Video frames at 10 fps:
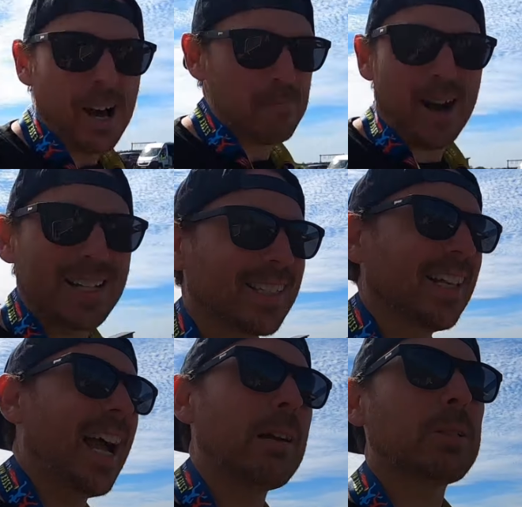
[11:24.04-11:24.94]

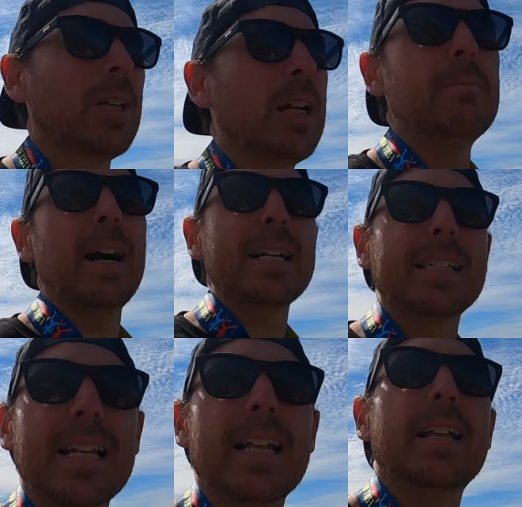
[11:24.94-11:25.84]
Amazing, absolutely
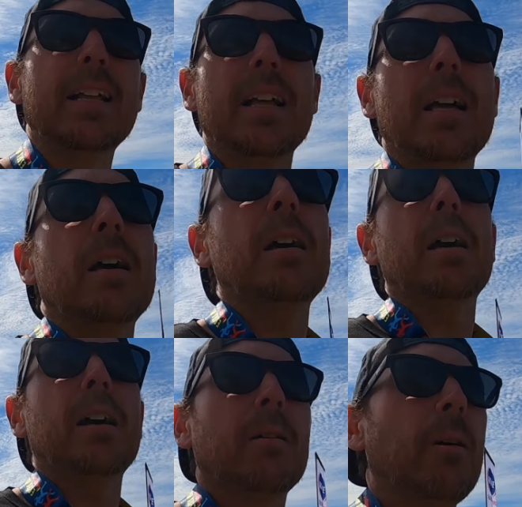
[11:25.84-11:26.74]
amazing.
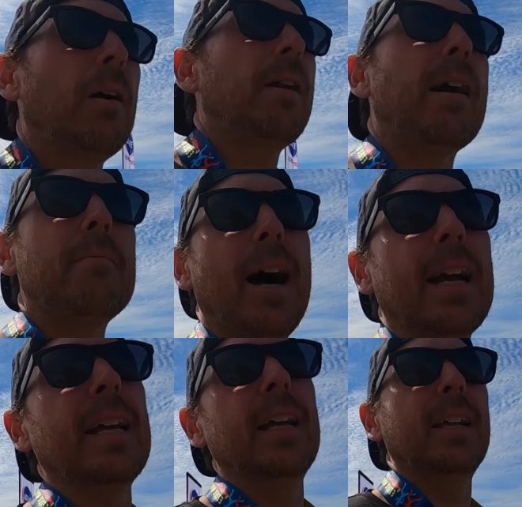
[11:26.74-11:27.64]
Well done,
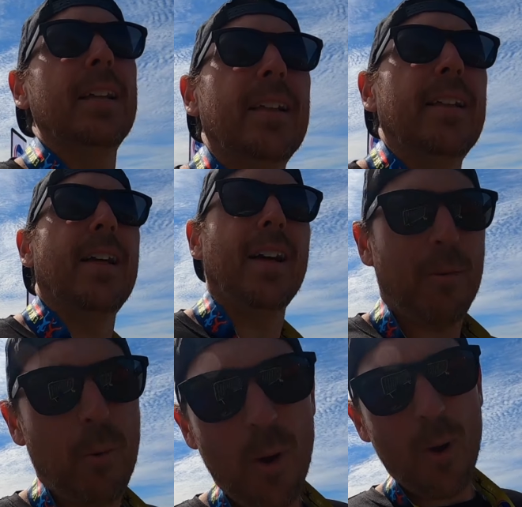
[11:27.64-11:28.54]
mate.
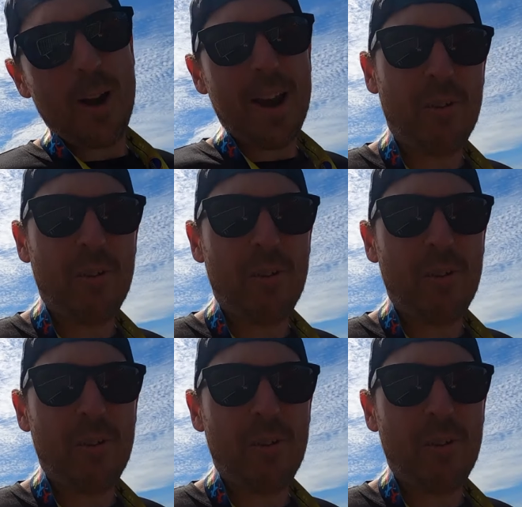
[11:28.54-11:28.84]
Woo.